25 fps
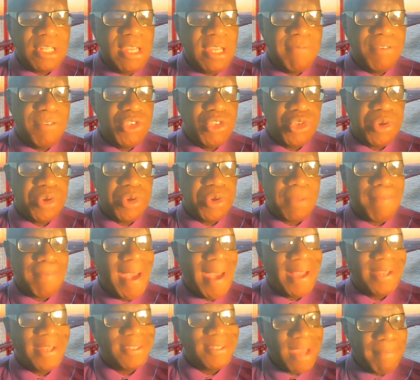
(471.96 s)
even during the
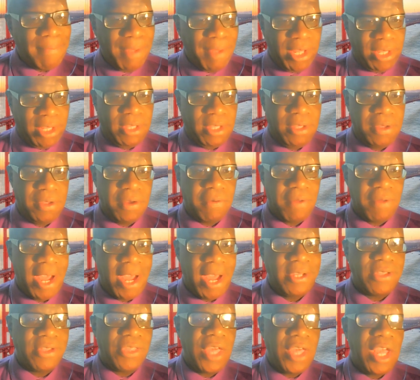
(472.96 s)
pandemic,
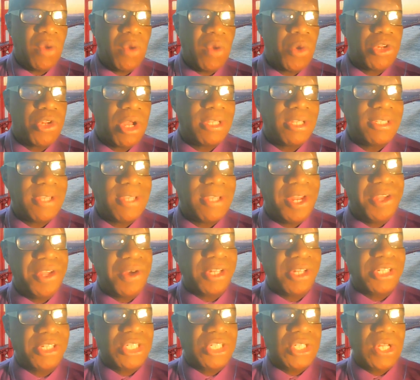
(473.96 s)
right, they were not telling
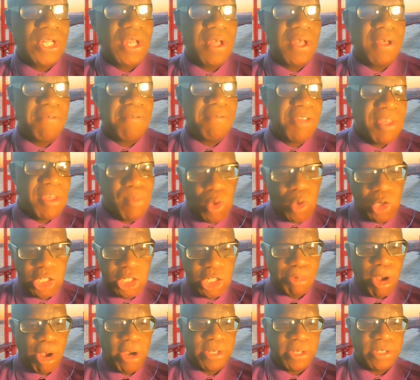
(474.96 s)
us, for the
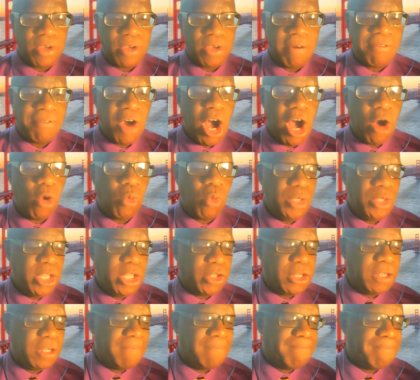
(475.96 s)
most part, of how we
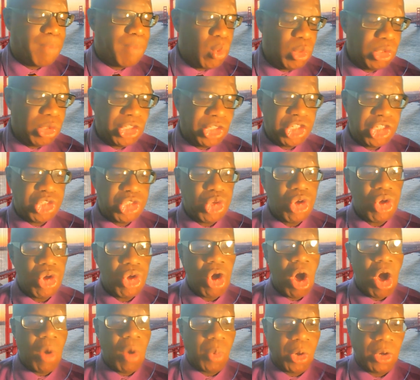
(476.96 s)
could boost
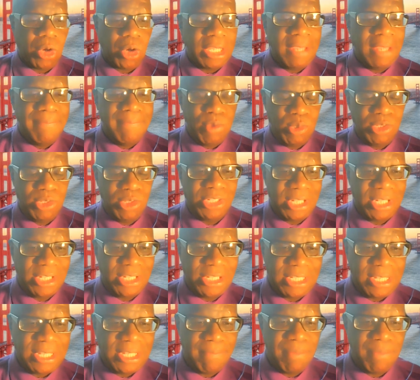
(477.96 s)
our immune
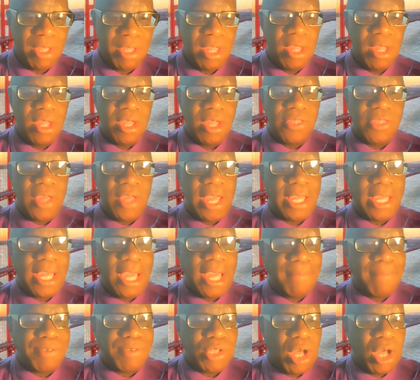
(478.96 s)
system. They
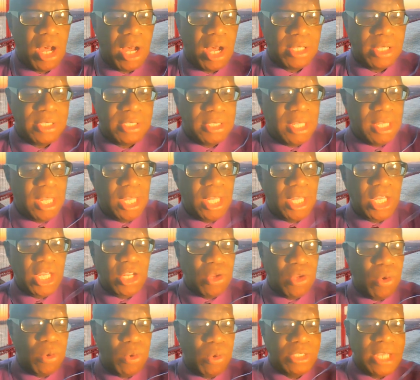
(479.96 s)
kept on, you know,